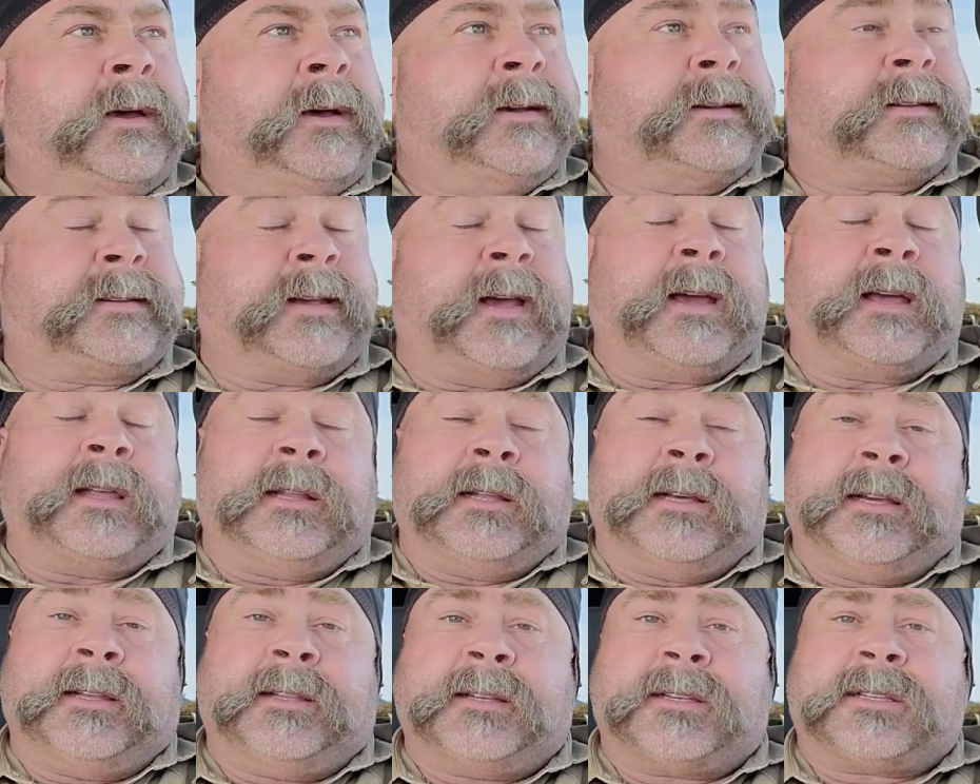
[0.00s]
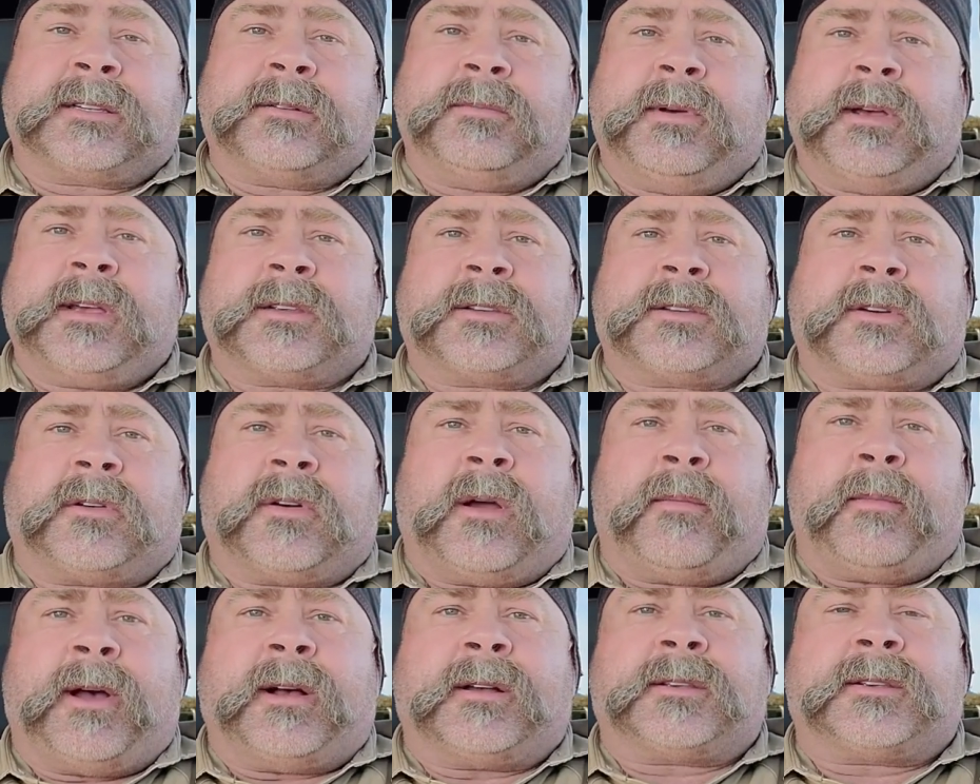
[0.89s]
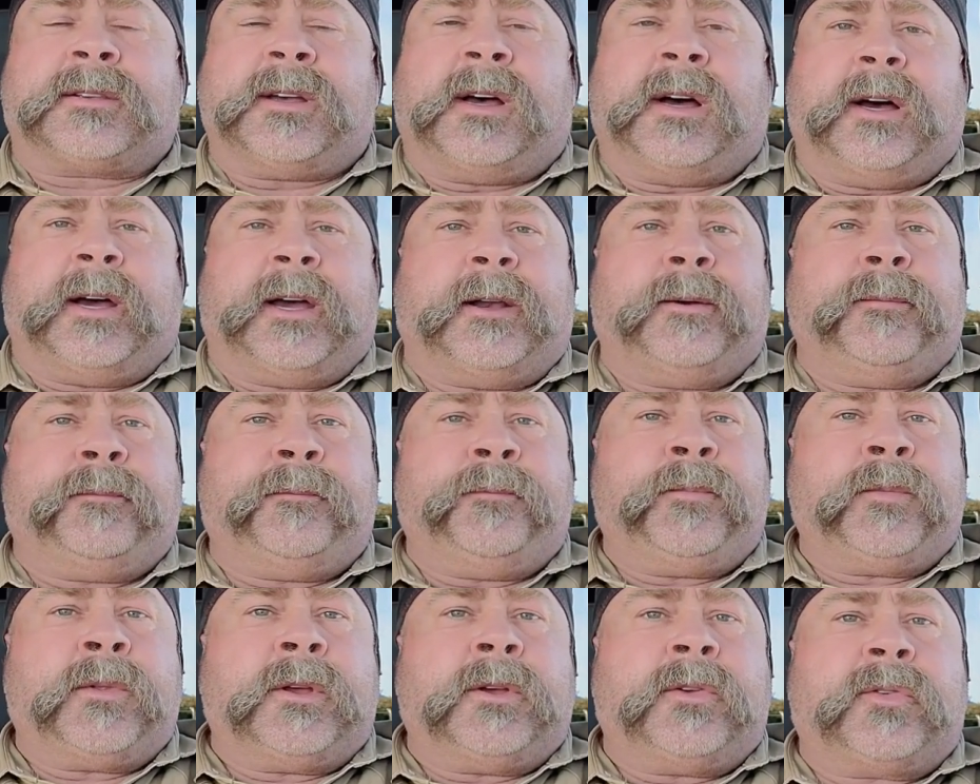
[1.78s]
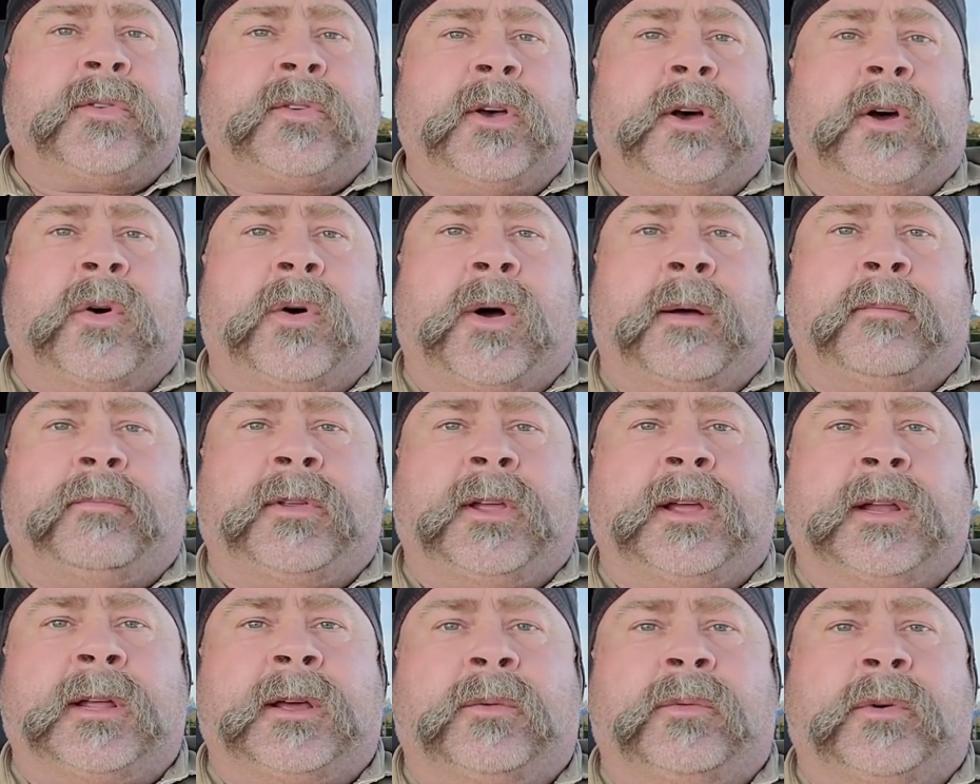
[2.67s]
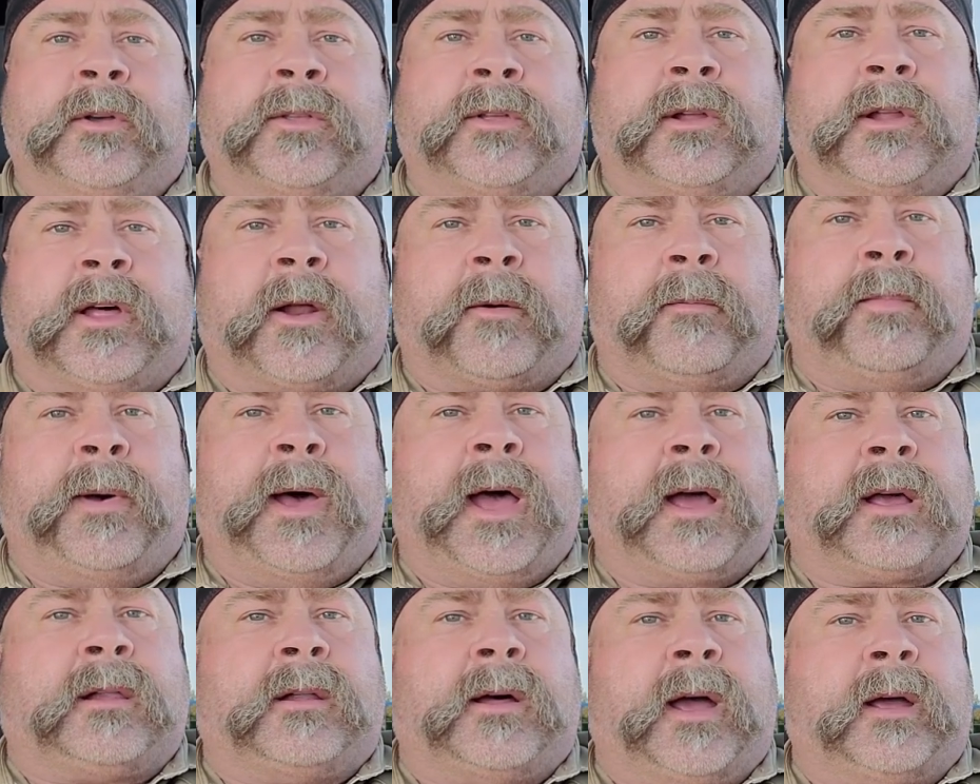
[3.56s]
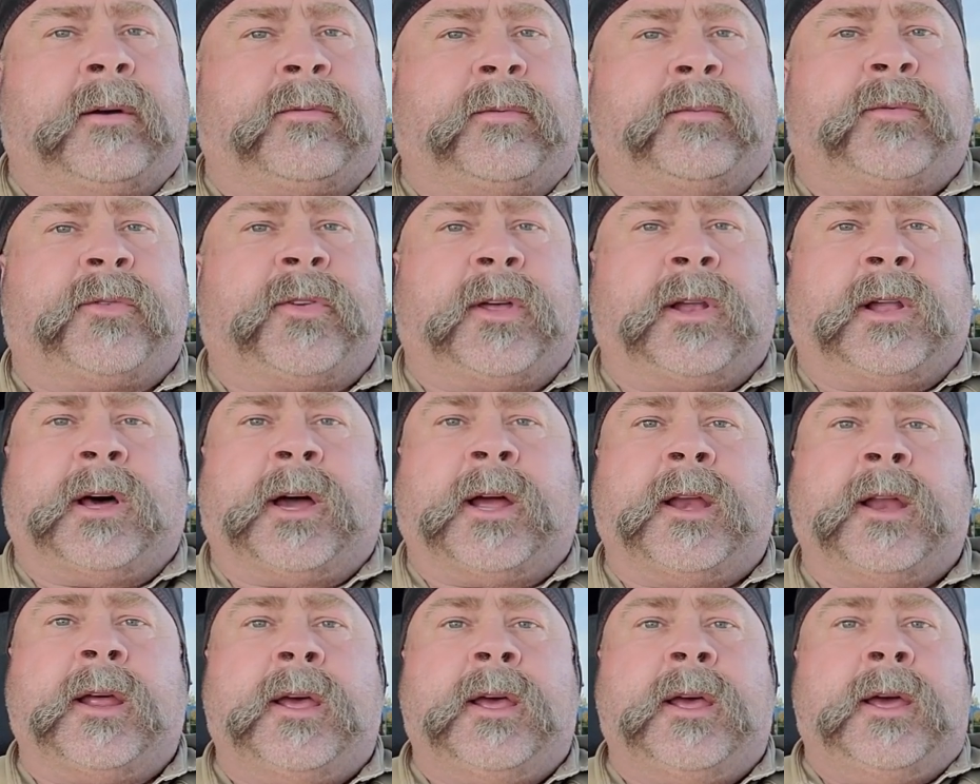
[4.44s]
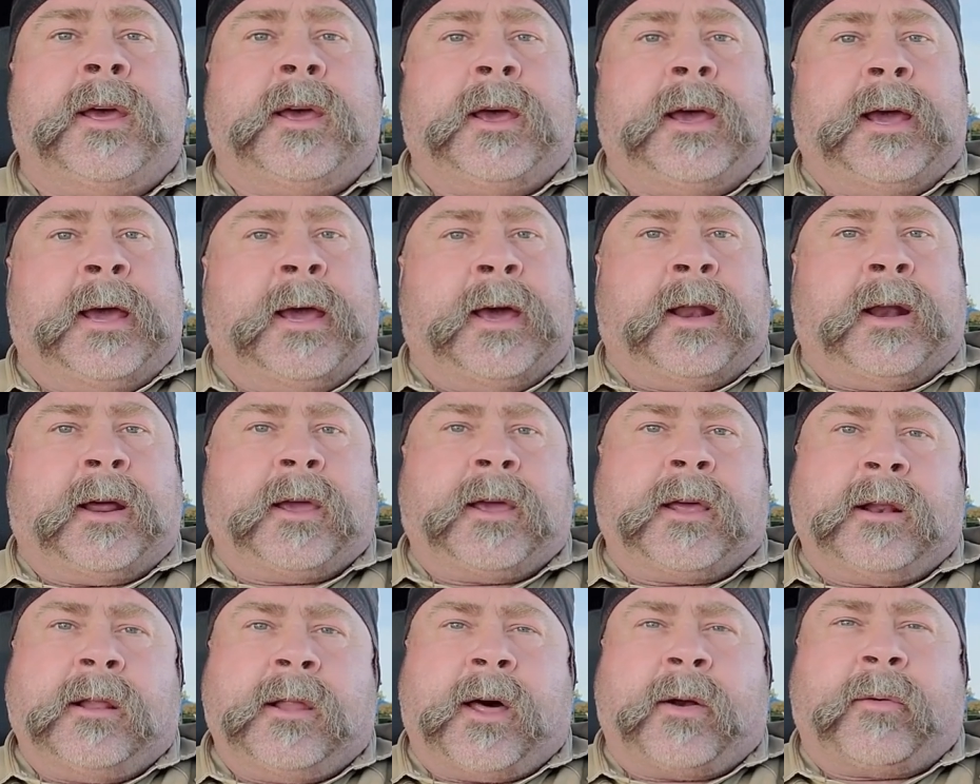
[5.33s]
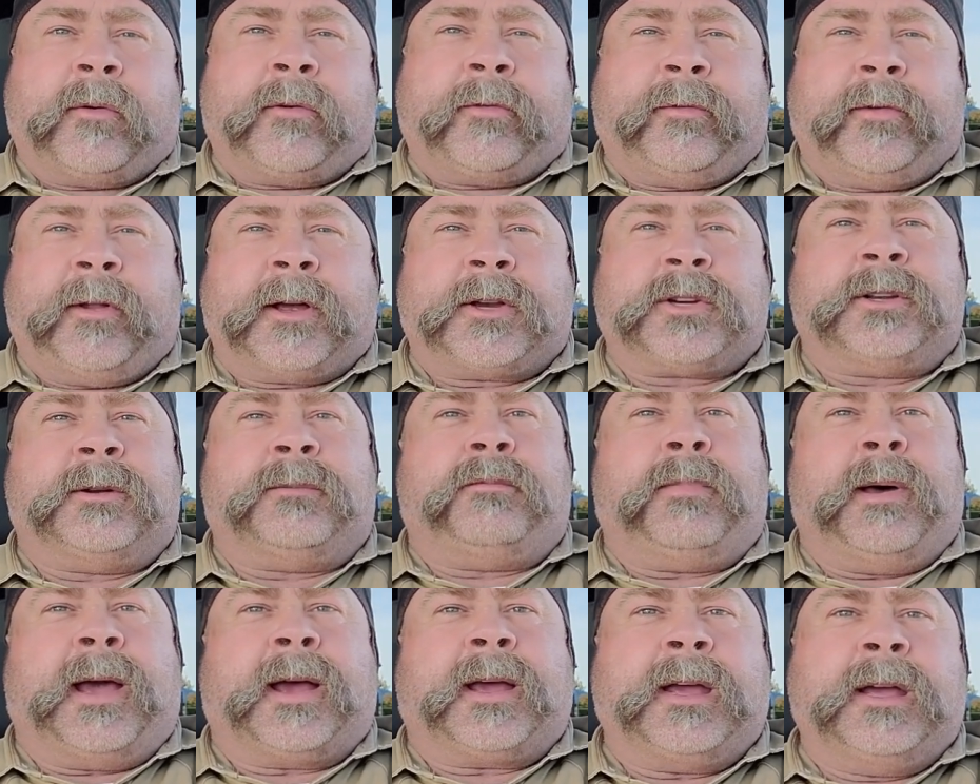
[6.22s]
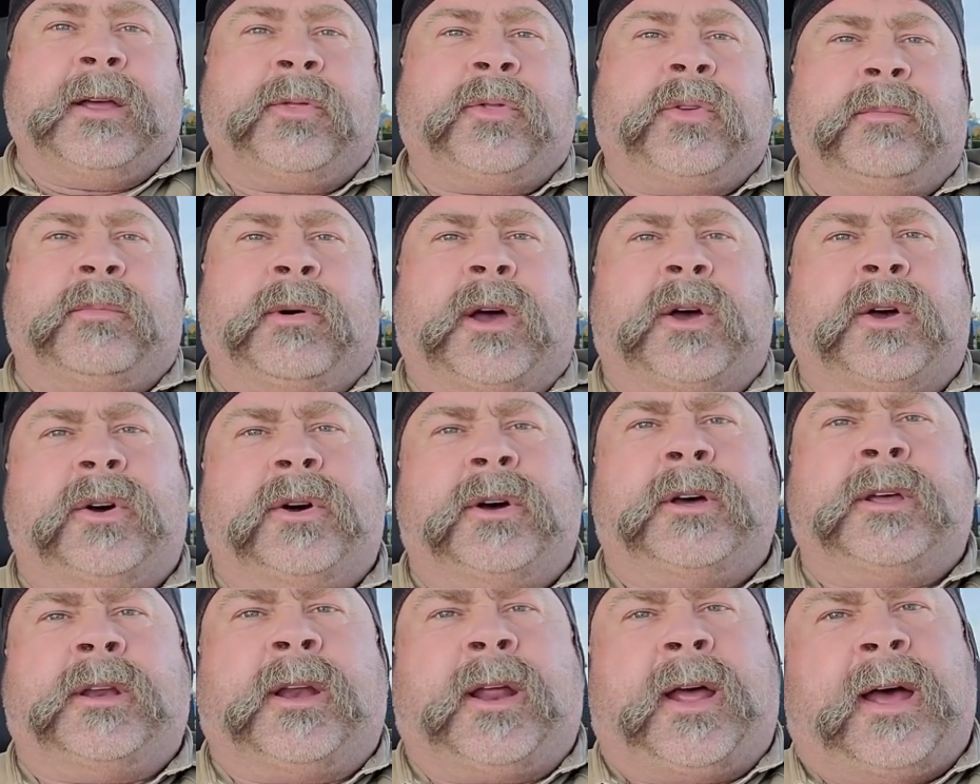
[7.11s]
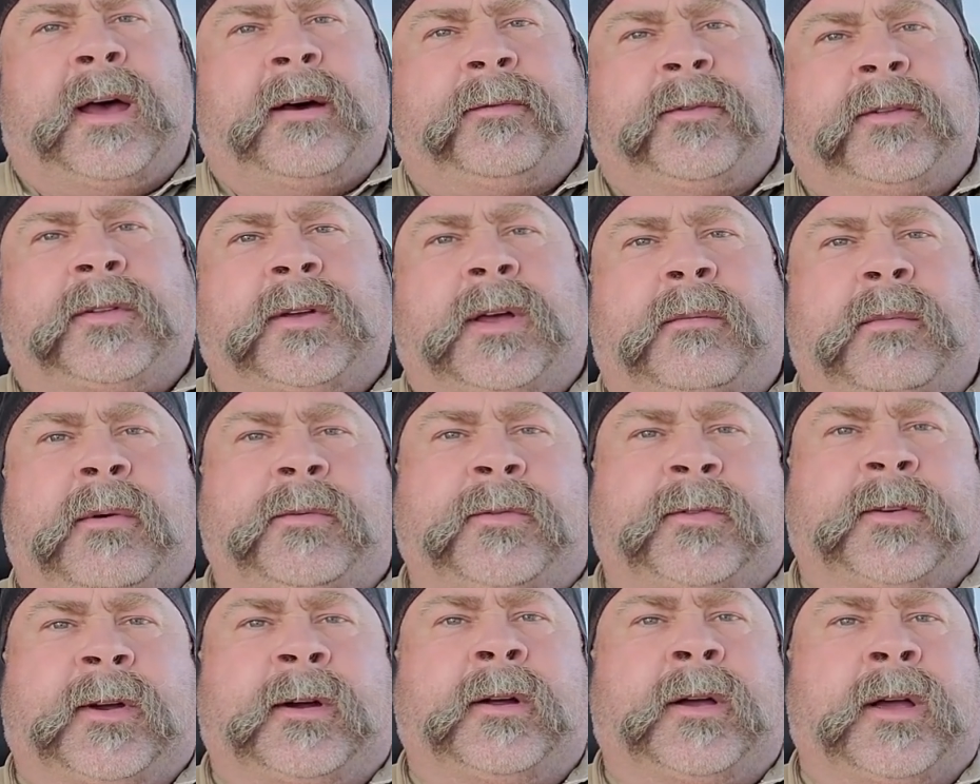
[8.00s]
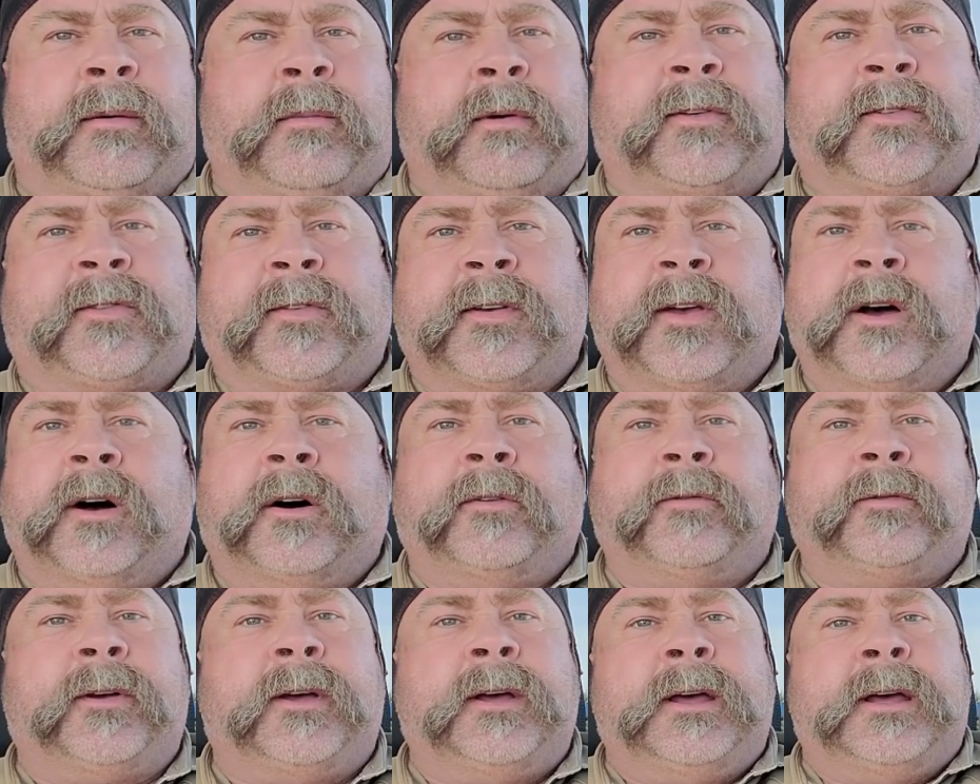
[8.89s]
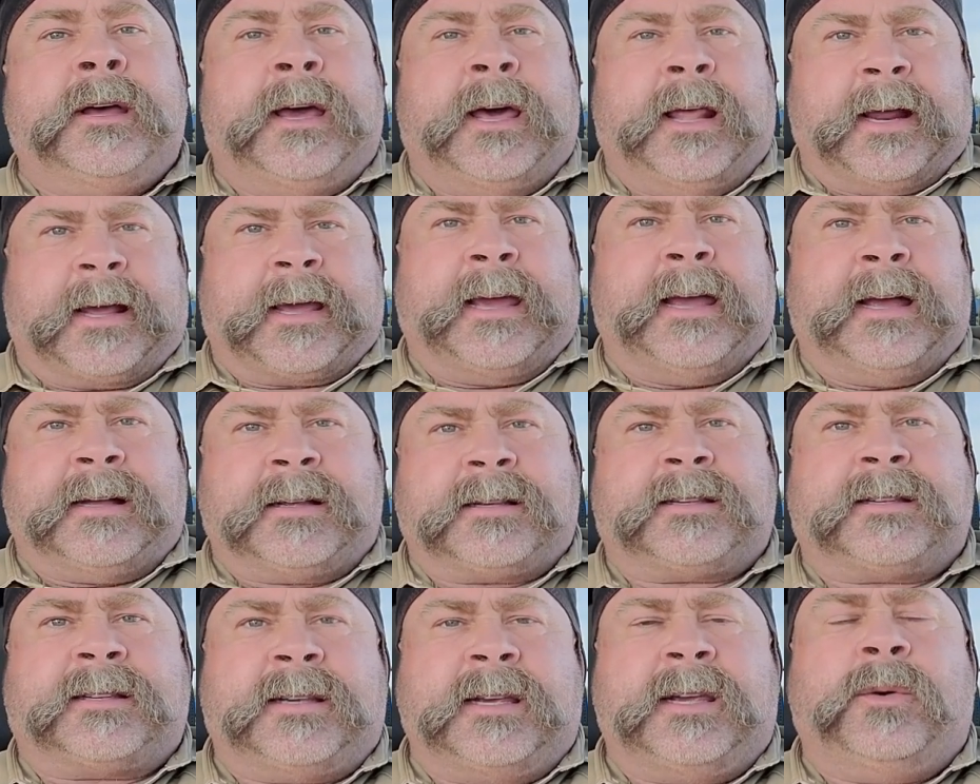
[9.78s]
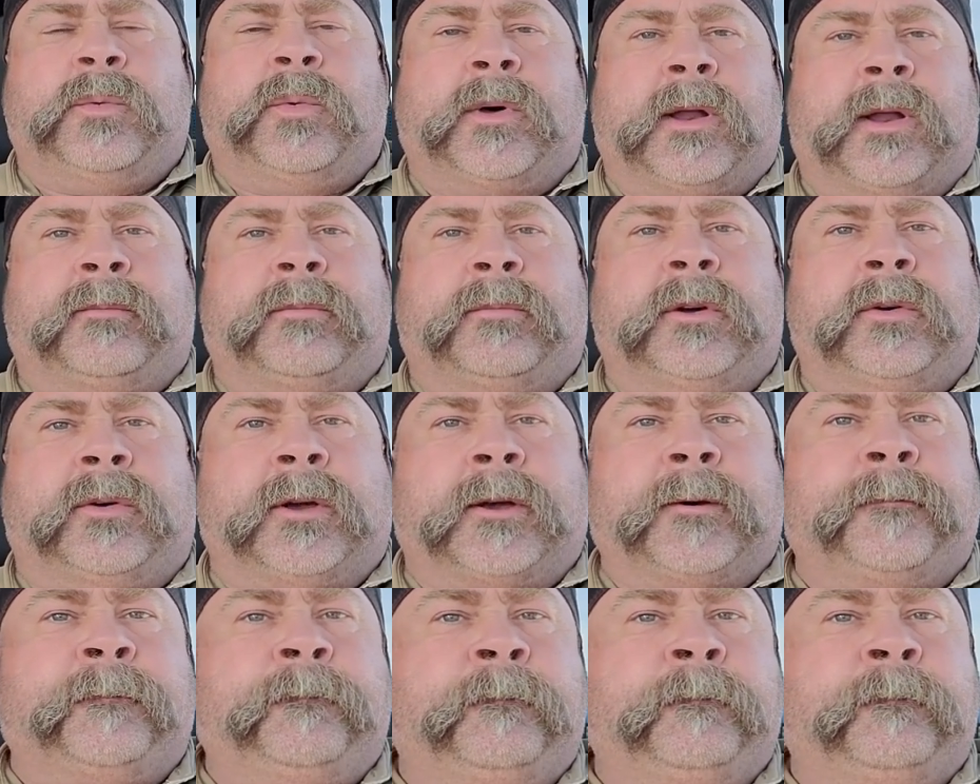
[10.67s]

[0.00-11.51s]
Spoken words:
Secondly, this semester I'm outside, so I'm dealing with a lot of backlight from sunlight, and I get a lot of reflection back in through my hood. Half the time I'm staring at myself, and I can't see what I'm doing.